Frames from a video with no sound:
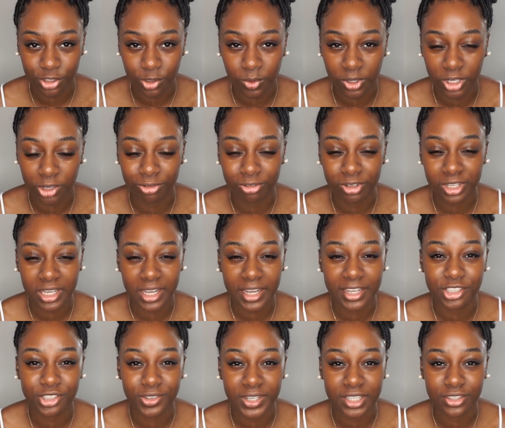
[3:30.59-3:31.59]
You wanna
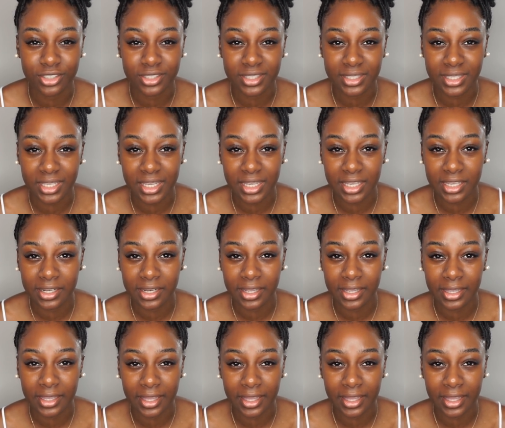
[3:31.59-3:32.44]
rehydrate your skin,